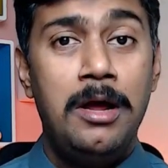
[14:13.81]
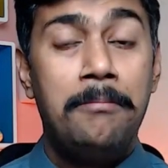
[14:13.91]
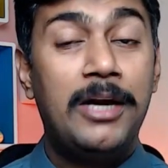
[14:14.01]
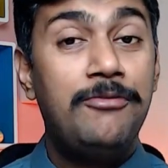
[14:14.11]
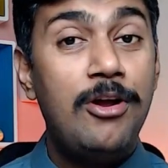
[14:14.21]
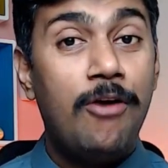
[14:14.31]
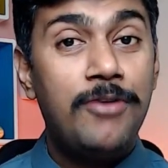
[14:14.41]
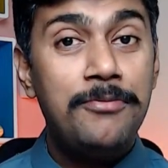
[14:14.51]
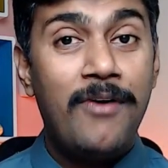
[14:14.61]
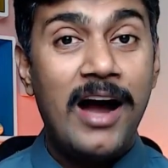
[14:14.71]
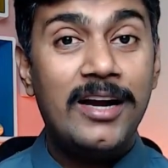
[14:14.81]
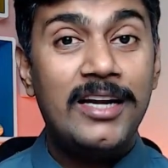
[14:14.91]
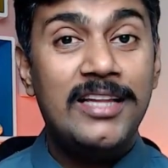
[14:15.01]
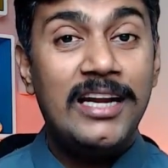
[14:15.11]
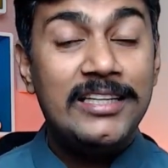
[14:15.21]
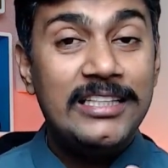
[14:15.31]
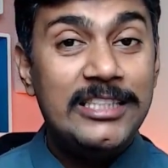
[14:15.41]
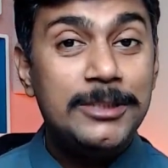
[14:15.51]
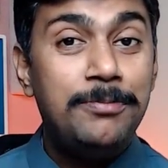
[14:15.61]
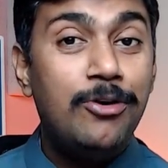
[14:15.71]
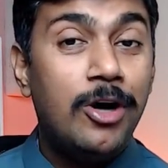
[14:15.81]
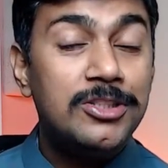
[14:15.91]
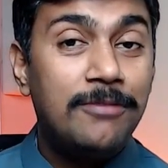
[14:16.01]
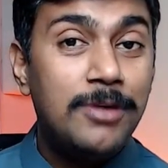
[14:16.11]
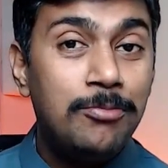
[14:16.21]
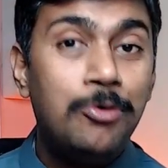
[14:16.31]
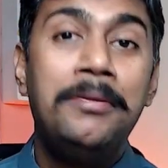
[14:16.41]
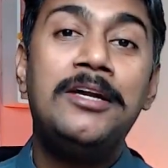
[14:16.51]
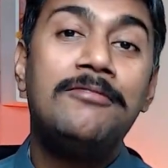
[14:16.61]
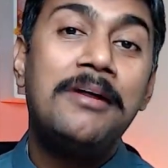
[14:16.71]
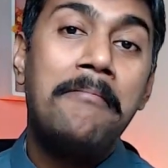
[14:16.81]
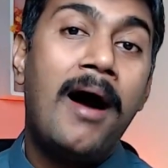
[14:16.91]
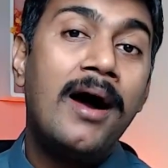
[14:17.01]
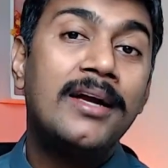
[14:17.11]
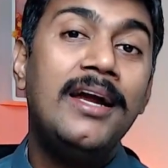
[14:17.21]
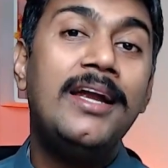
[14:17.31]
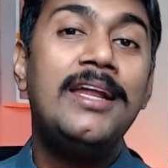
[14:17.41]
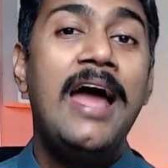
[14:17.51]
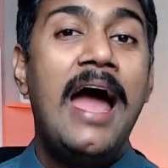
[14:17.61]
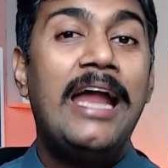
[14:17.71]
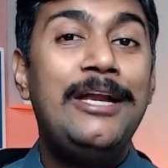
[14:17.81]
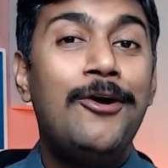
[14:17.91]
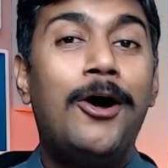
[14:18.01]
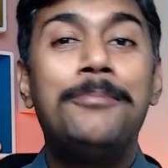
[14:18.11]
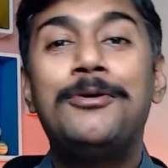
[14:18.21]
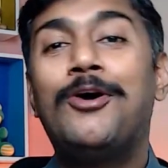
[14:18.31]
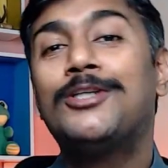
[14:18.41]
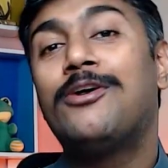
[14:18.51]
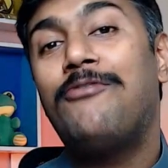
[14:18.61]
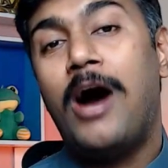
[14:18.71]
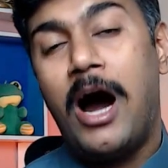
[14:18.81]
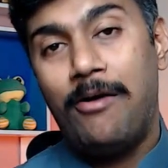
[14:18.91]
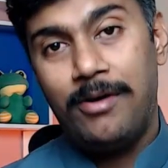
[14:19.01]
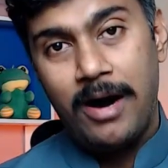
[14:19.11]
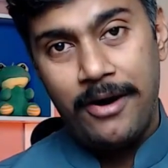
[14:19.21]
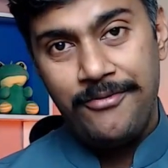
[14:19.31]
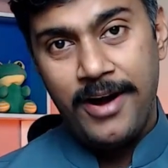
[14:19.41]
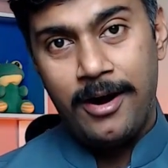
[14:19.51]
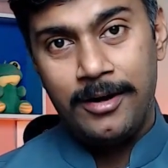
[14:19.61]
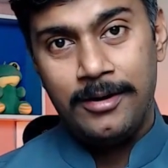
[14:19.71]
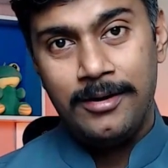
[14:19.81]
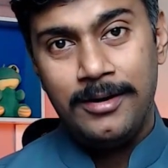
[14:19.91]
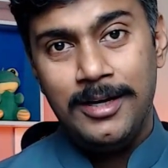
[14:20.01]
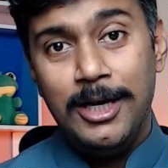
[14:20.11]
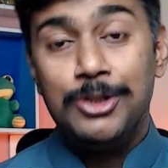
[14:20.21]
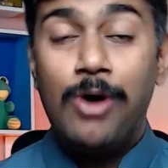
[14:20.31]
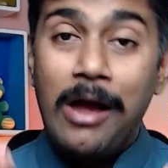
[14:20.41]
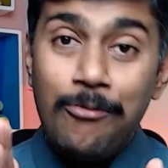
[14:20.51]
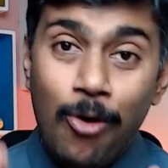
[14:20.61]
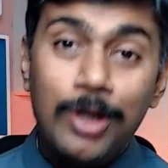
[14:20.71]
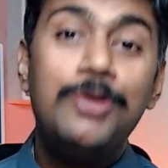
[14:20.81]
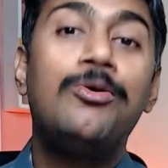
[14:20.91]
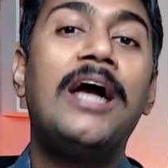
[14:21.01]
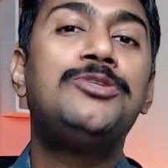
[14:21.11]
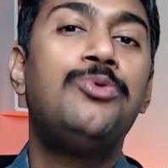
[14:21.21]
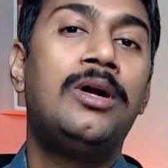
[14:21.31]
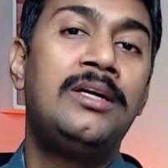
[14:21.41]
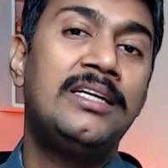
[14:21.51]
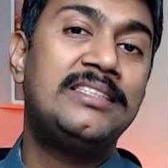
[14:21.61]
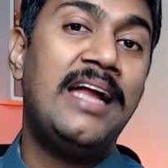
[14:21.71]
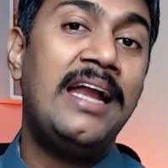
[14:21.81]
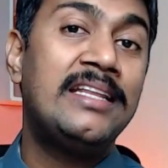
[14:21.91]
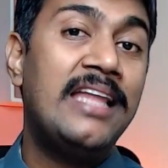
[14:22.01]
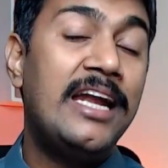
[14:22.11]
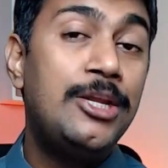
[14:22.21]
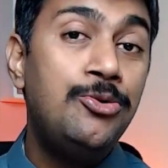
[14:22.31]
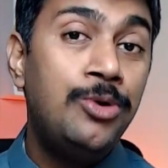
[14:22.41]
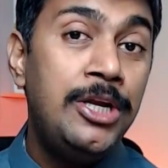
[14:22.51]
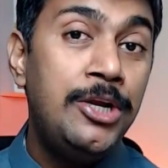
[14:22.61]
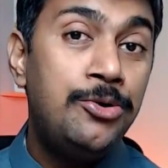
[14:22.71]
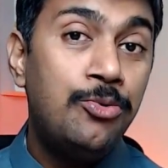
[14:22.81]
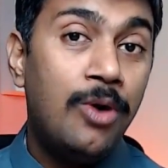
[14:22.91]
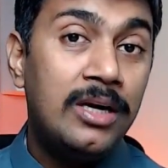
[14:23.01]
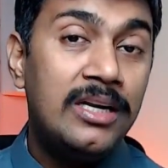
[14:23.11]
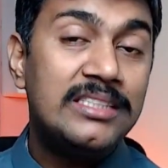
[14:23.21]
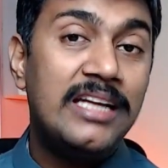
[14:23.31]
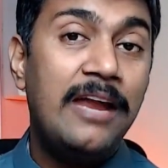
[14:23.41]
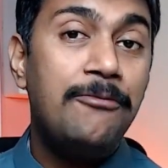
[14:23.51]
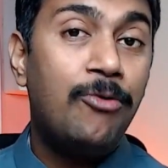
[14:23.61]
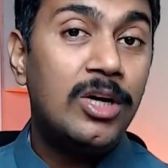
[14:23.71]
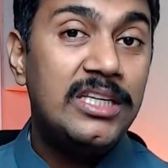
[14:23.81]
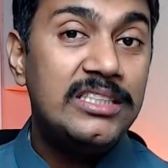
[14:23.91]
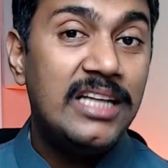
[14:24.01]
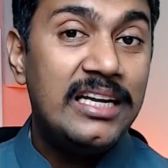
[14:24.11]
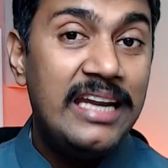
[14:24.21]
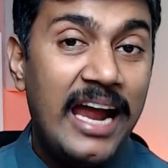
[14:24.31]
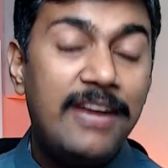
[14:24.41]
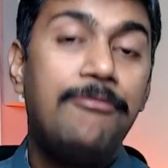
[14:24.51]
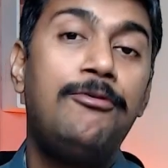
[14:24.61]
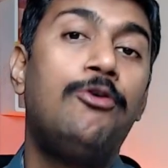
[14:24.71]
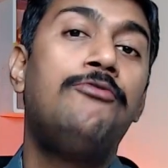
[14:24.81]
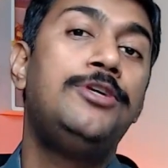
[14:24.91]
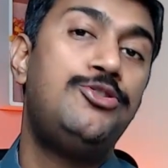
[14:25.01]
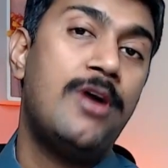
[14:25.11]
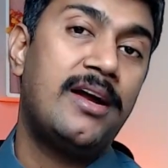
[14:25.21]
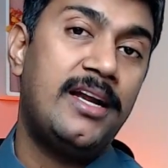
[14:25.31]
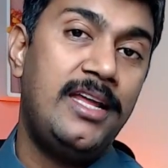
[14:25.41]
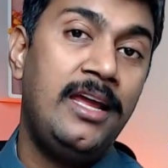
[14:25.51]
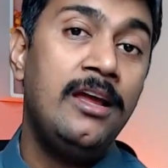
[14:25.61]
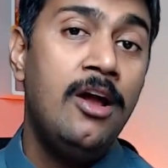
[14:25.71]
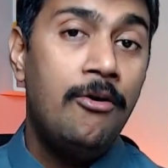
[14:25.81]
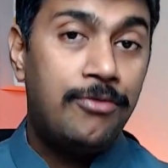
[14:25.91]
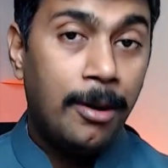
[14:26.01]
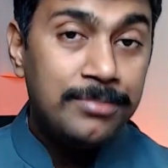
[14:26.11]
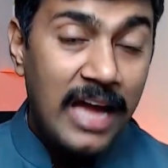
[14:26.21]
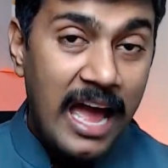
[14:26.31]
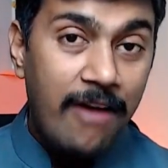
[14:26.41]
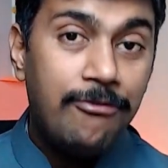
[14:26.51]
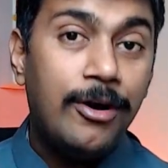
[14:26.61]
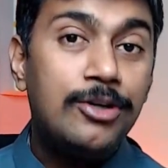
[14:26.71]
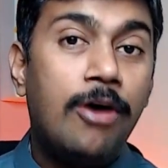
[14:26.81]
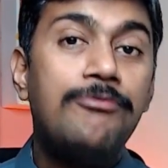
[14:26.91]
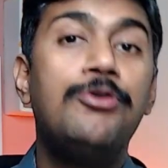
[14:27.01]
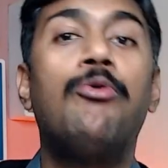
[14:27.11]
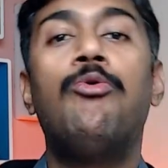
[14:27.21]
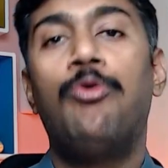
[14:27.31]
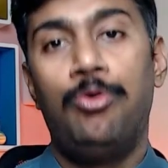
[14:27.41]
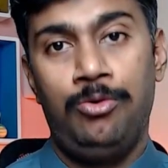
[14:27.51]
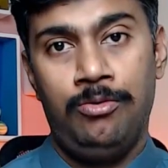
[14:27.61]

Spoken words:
But we often forget that this is because of the movement of the market and not because of our affair. So I want you guys to understand that you need to understand what is the net flow which you are getting from the effort of your own.